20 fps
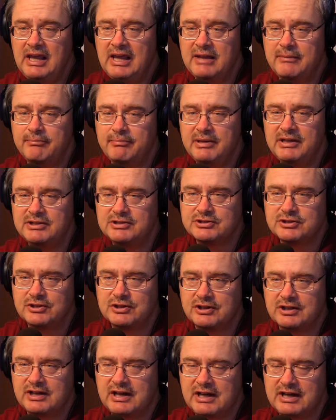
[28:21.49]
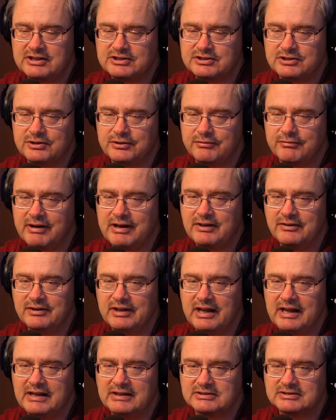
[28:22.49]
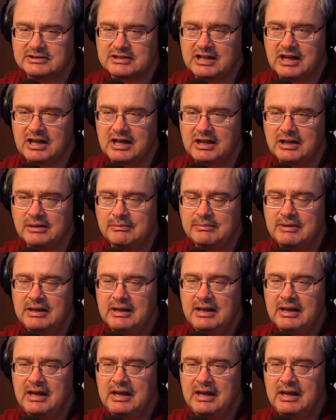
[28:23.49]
And be sure to catch the Around the House column